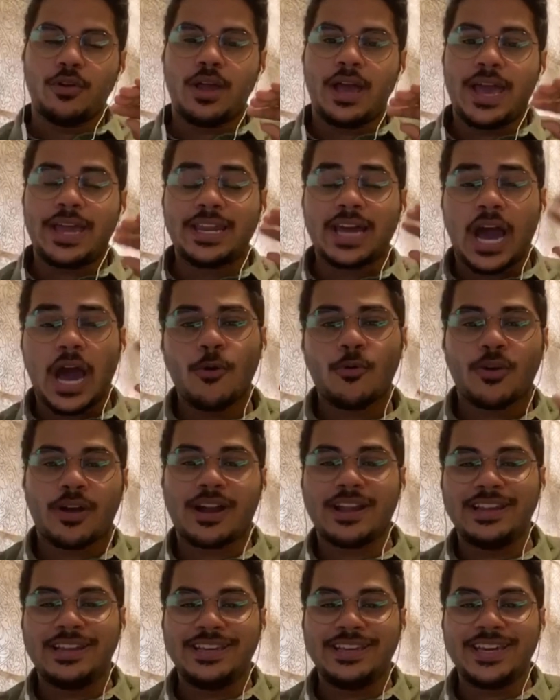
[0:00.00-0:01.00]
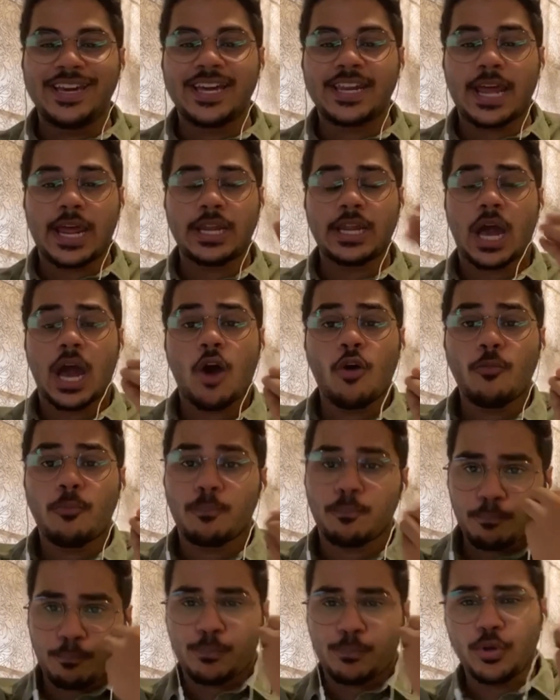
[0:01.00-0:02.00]
and how clear and how
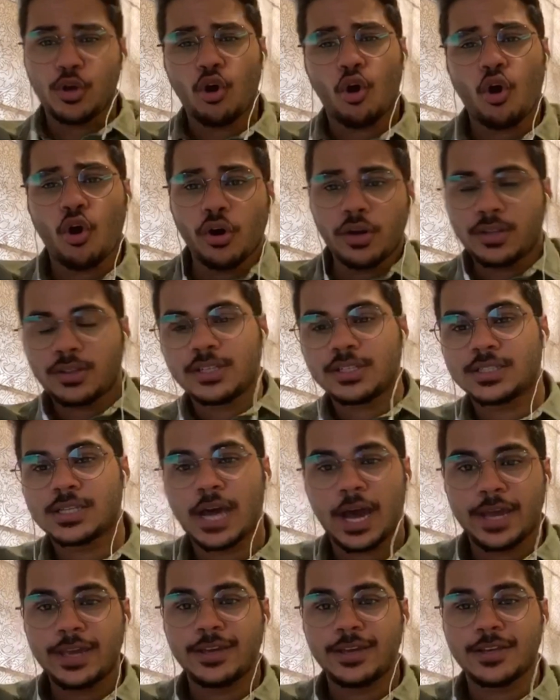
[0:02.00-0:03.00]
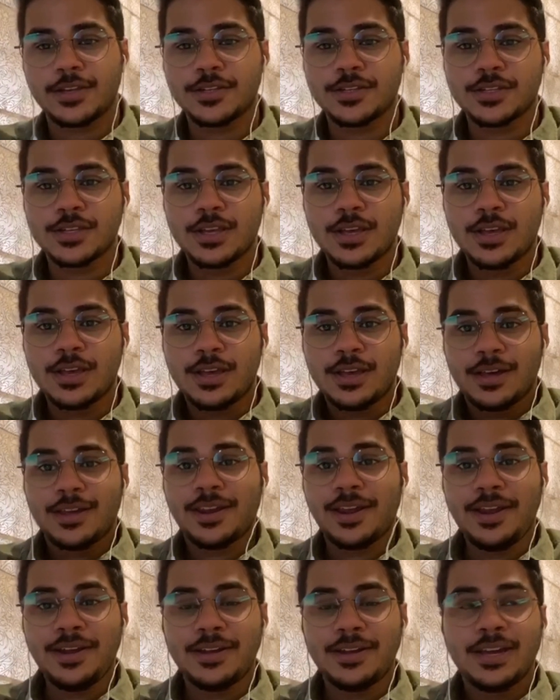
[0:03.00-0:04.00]
pure the sky is,
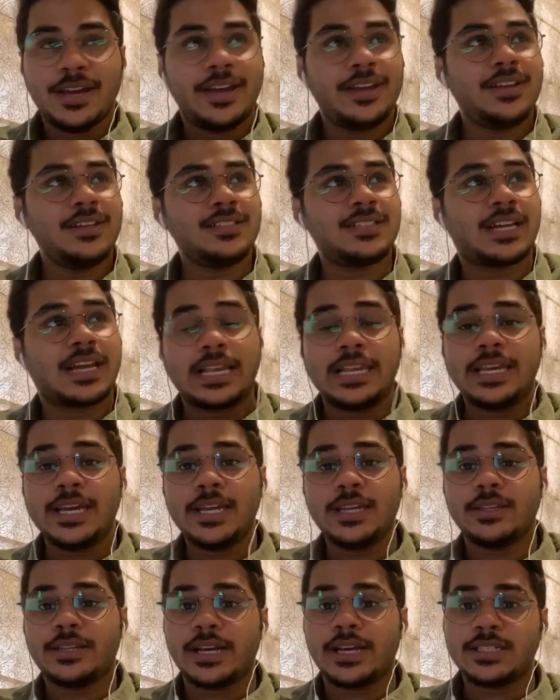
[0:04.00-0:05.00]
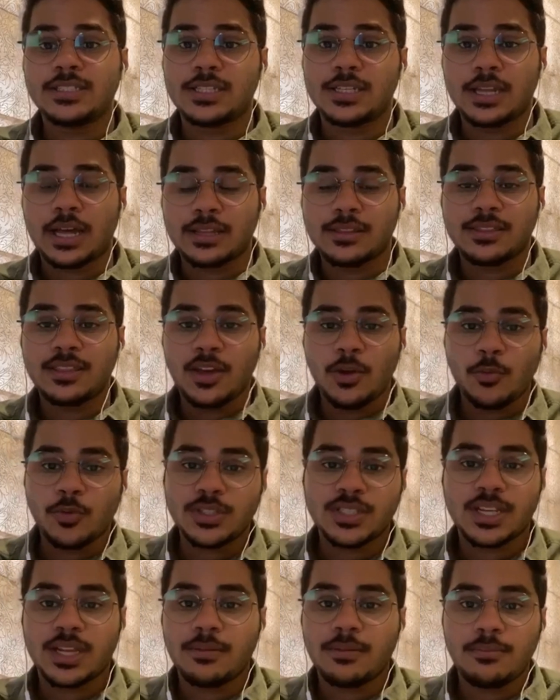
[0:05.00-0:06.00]
right? It is clean. There's nothing
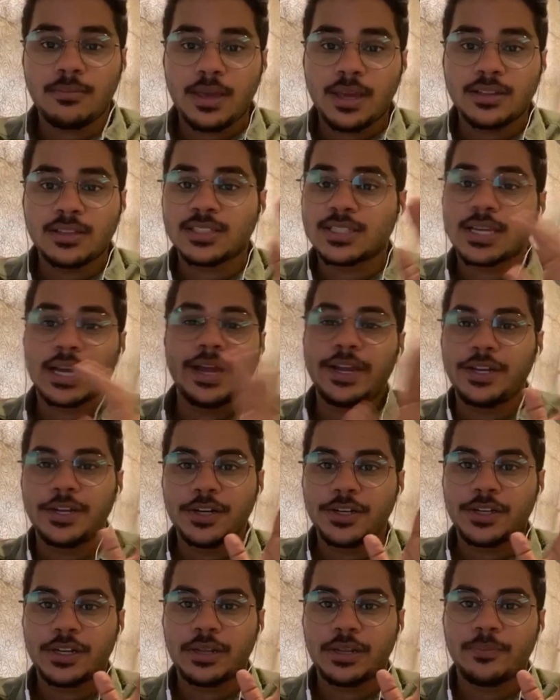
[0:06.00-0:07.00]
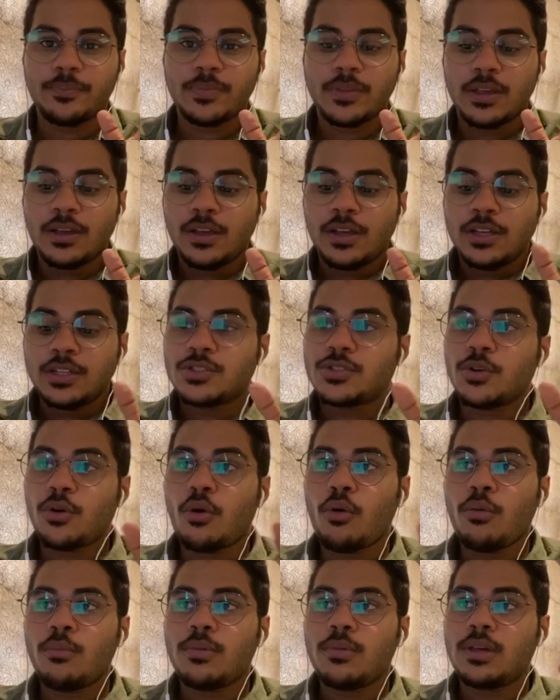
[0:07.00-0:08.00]
which can make the sky dirty.
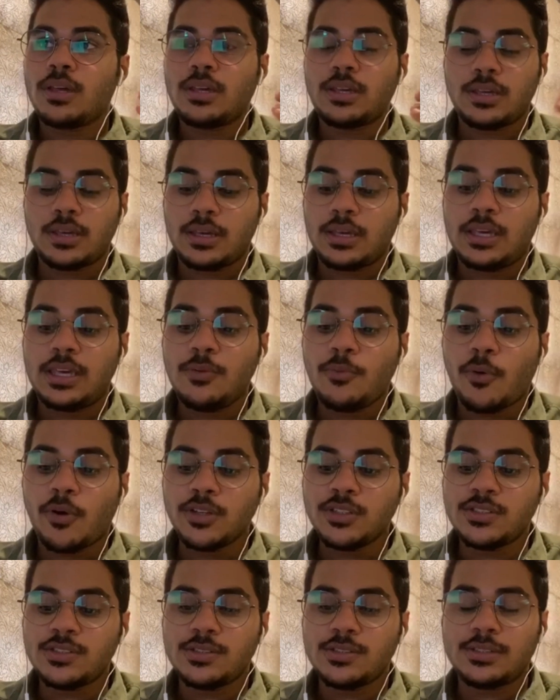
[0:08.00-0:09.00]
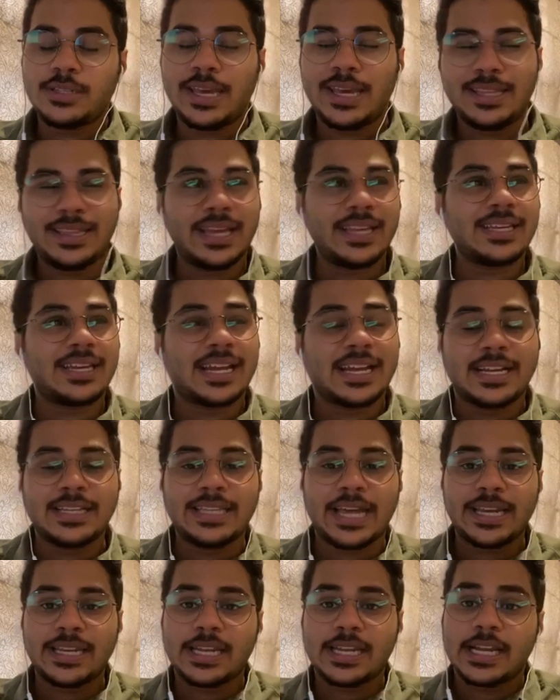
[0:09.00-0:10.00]
So he wants to take
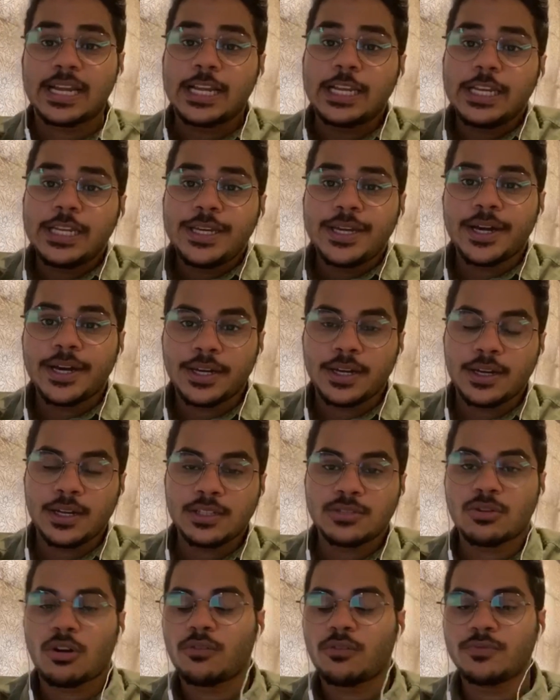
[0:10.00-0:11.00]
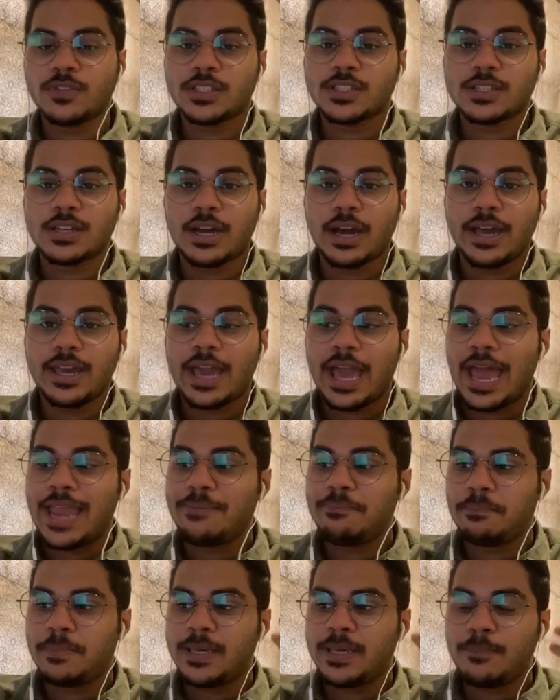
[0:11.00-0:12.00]
that clearness of the sky
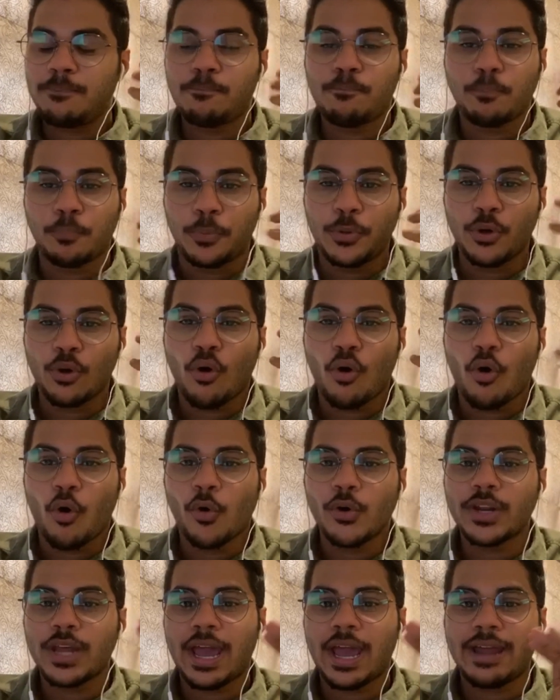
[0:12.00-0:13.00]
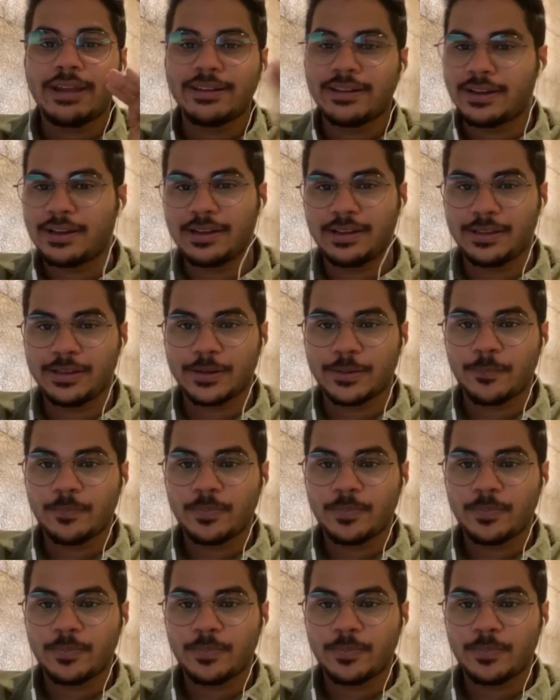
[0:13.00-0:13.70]
and be pure and clear.